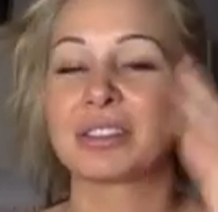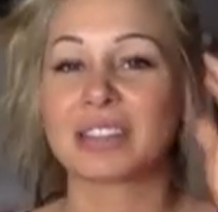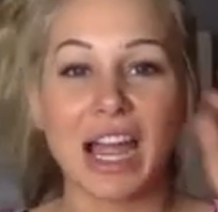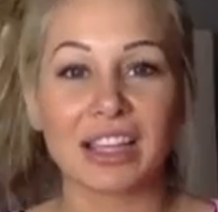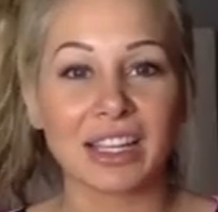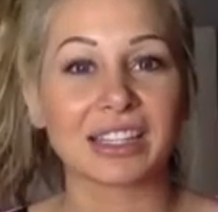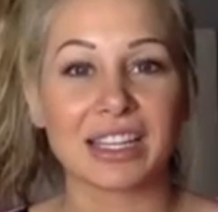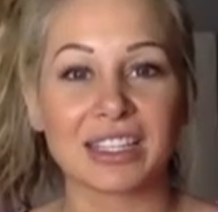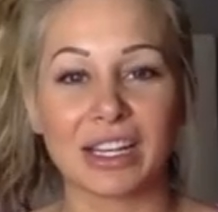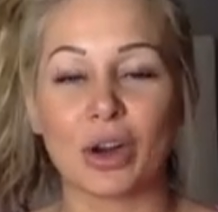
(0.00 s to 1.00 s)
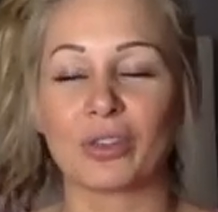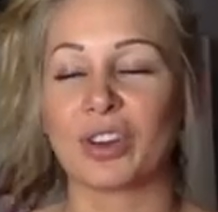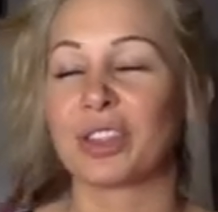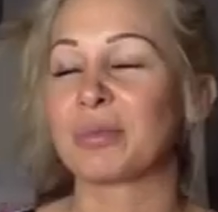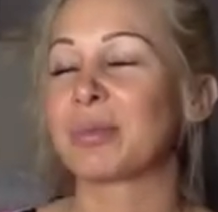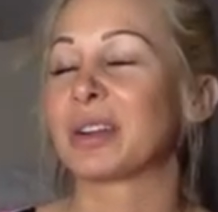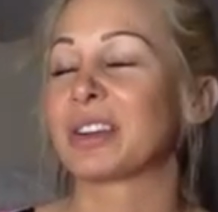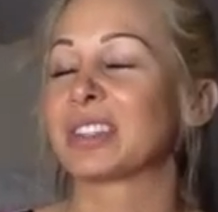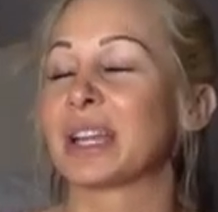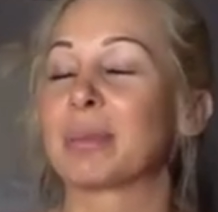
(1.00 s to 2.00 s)
dialect that's, like, hard for other people to
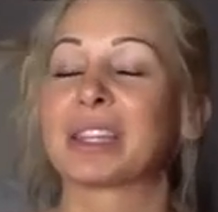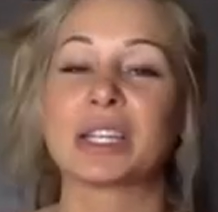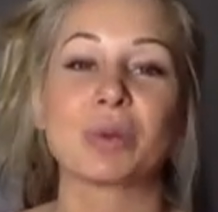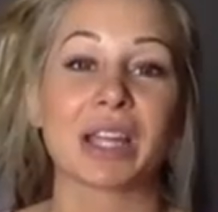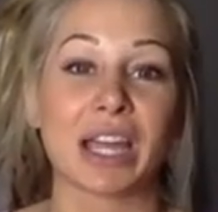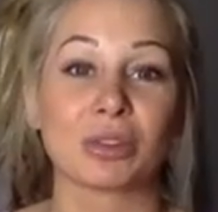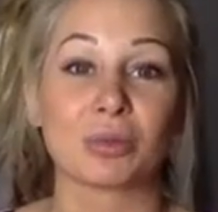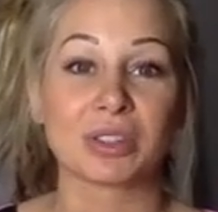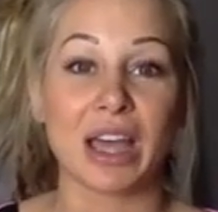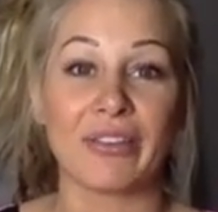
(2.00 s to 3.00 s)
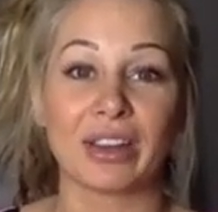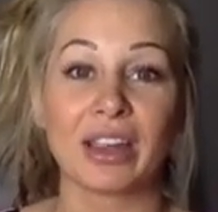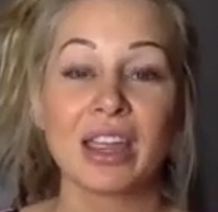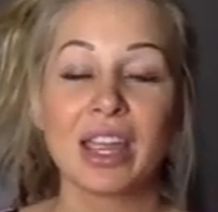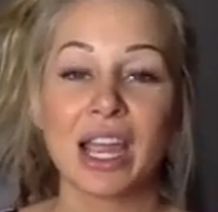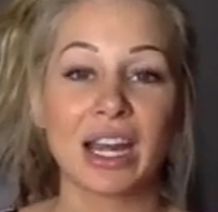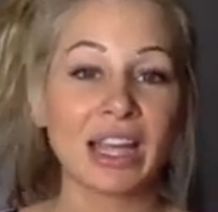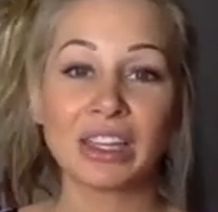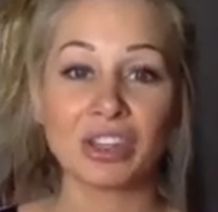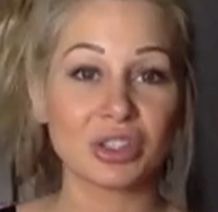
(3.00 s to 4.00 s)
understand. But that's why Catherine was laughing. And
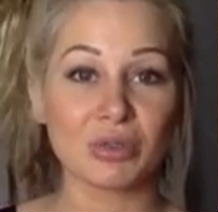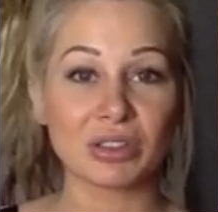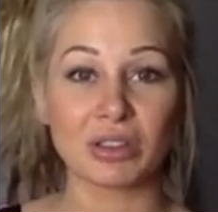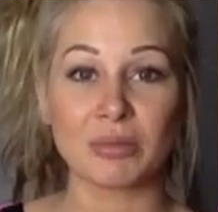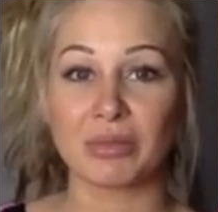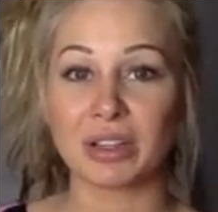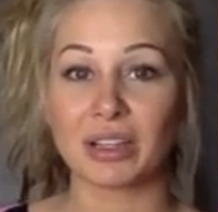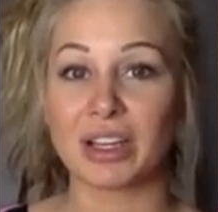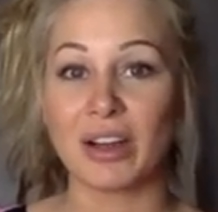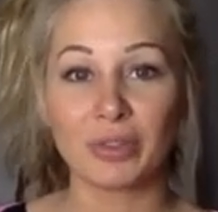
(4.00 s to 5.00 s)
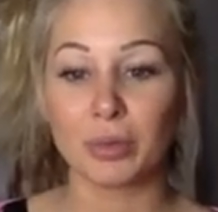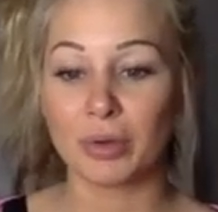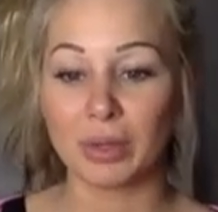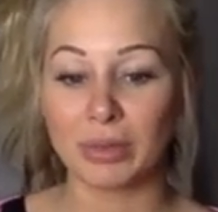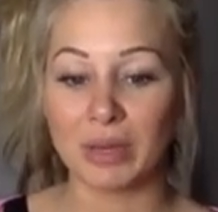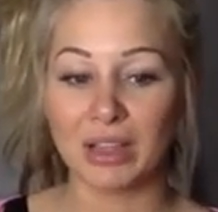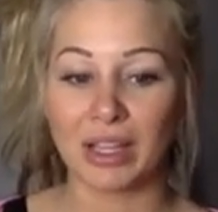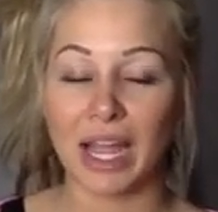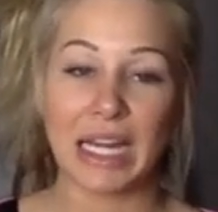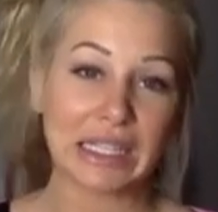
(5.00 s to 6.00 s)
I thought she was completely comfortable with me.
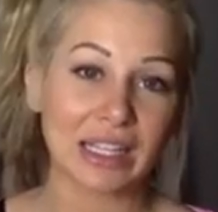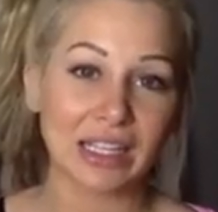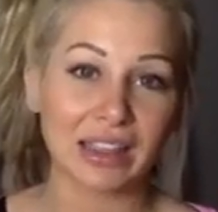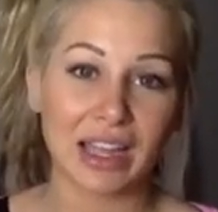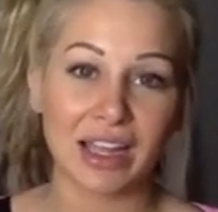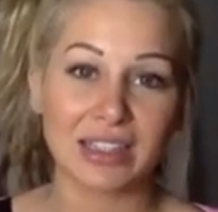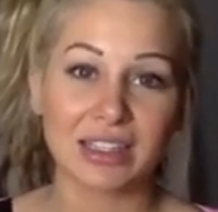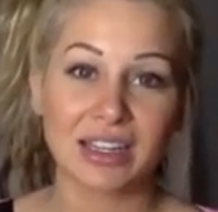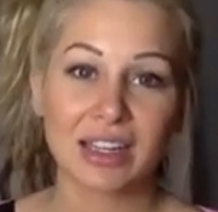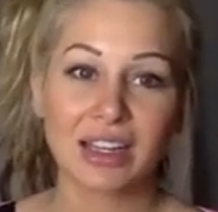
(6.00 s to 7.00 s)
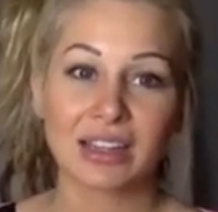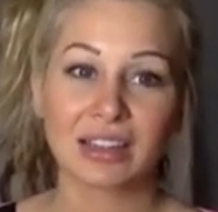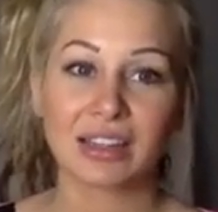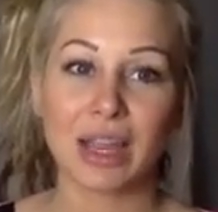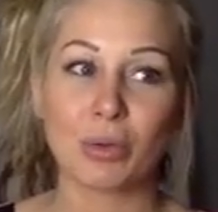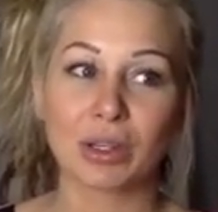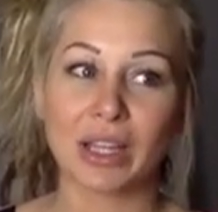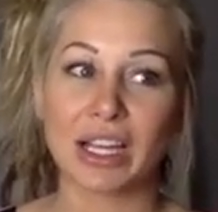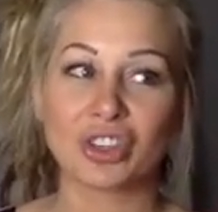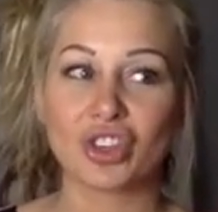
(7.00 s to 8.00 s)
Like, I didn't think that they were
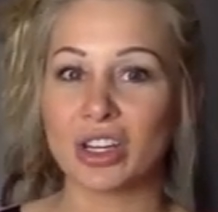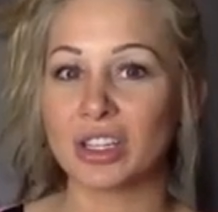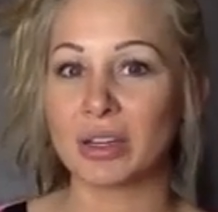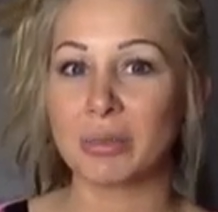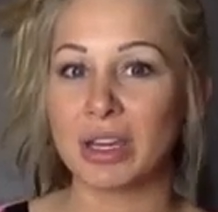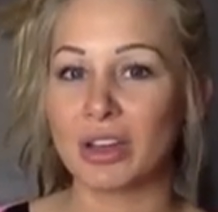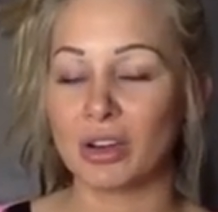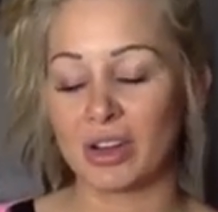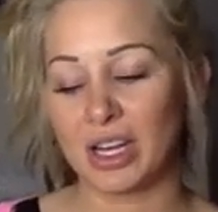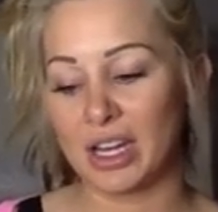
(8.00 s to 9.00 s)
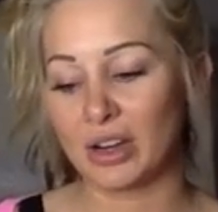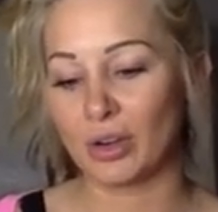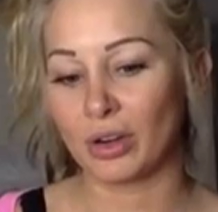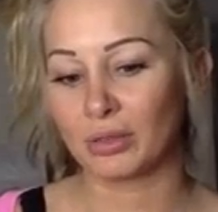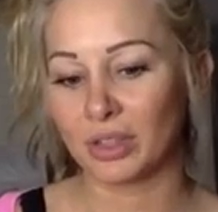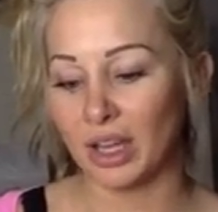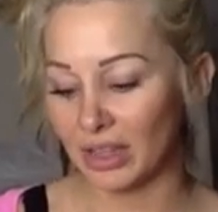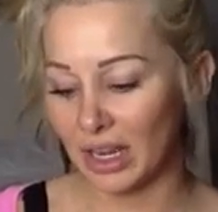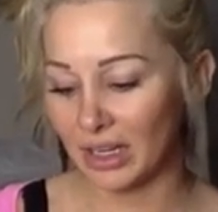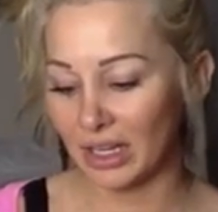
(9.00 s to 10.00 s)
like judging me or Ink or thought
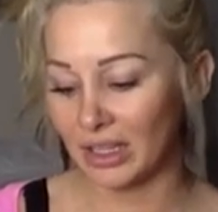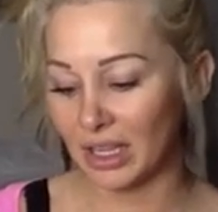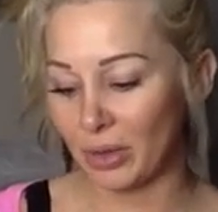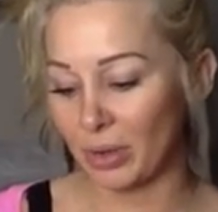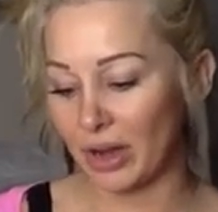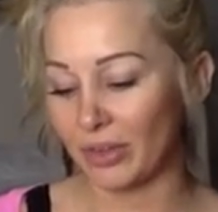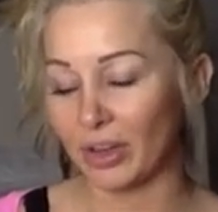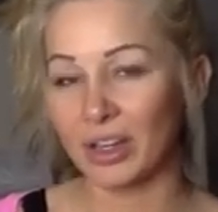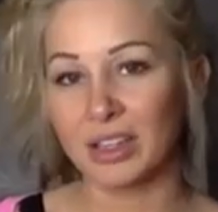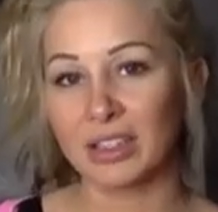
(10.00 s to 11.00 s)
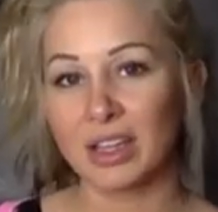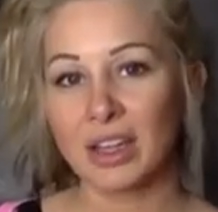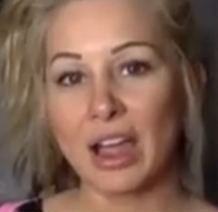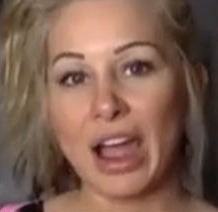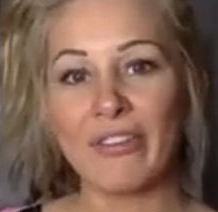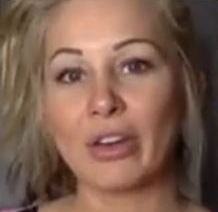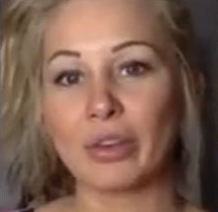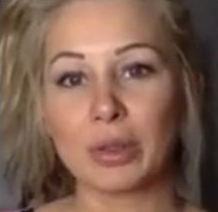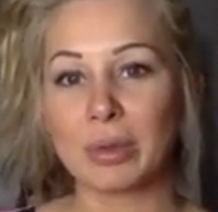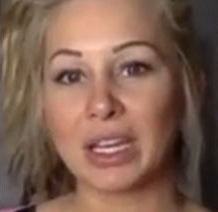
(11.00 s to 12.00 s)
that anything, whatever, because I felt
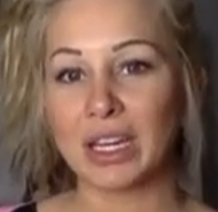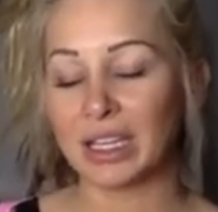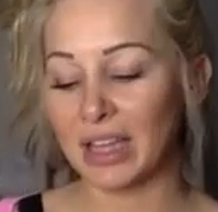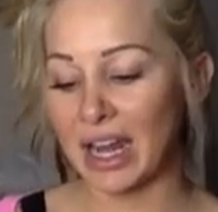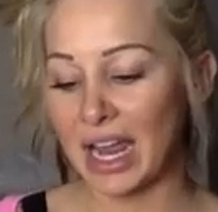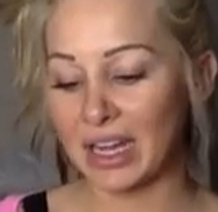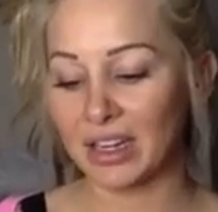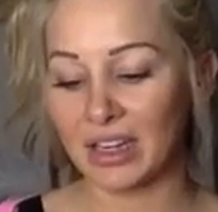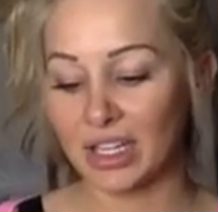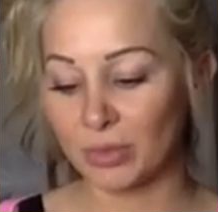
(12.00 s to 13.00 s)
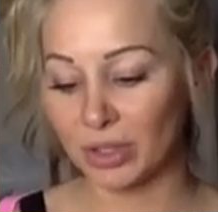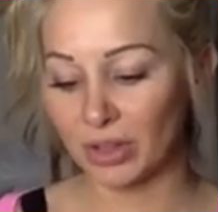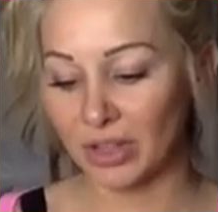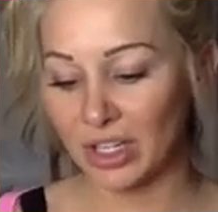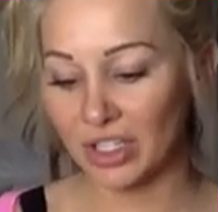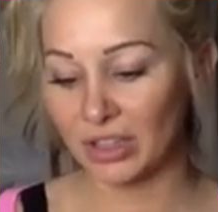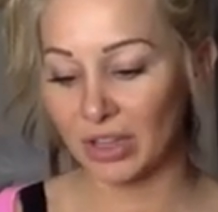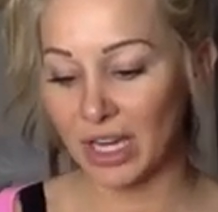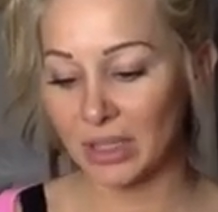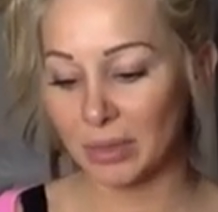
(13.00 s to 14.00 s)
from the beginning that I had a connection with her and that she
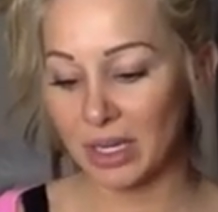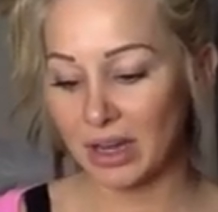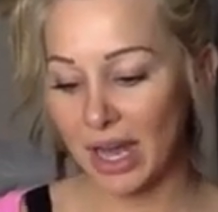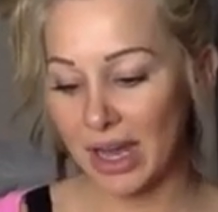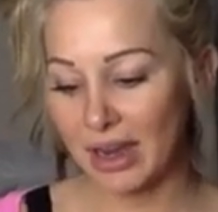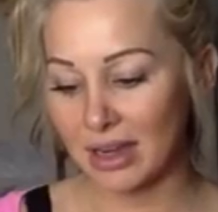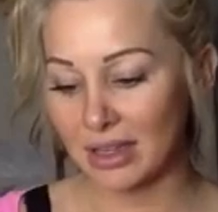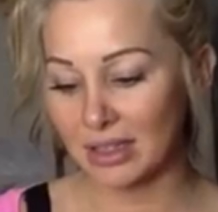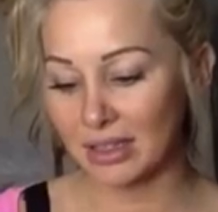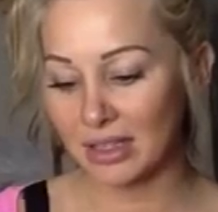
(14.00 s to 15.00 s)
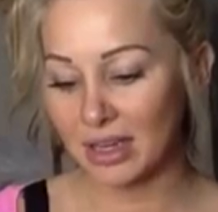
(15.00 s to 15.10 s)
liked me. And